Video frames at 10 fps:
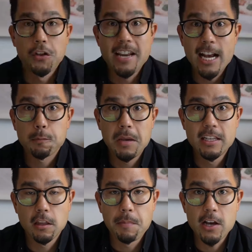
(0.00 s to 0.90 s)
the next
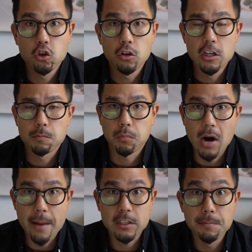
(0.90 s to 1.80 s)
piece of the puzzle is
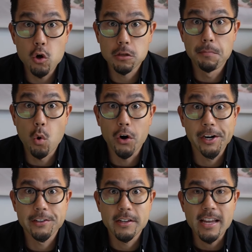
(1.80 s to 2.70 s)
perhaps the most
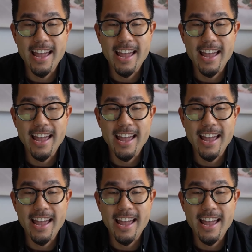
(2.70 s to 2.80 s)
important,